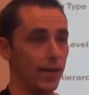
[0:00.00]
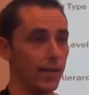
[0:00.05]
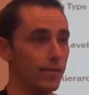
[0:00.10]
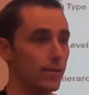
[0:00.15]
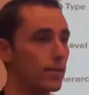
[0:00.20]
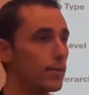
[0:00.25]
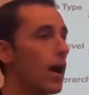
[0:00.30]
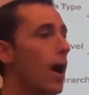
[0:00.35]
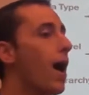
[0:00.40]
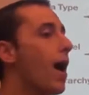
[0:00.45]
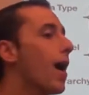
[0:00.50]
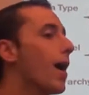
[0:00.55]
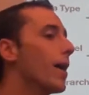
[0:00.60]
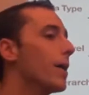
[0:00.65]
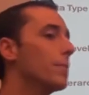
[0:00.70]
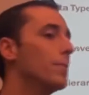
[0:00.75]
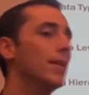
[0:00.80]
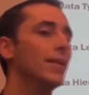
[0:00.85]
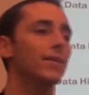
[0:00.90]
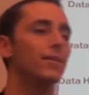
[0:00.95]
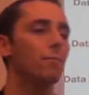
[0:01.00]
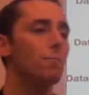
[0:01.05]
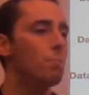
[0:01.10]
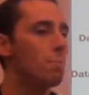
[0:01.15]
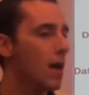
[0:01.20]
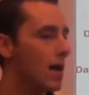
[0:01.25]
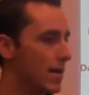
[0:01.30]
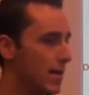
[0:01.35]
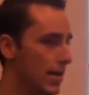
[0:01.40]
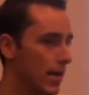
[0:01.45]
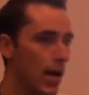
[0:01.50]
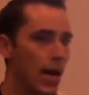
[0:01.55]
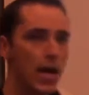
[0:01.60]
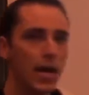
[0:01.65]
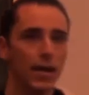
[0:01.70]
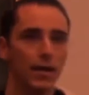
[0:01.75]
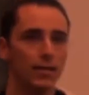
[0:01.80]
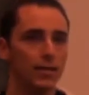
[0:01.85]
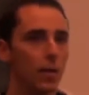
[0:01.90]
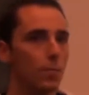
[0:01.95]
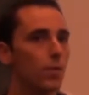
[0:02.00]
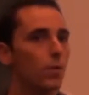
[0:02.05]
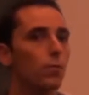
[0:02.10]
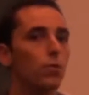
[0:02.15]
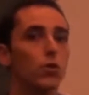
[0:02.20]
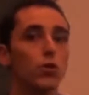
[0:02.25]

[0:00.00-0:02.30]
It's time, it's money, it's something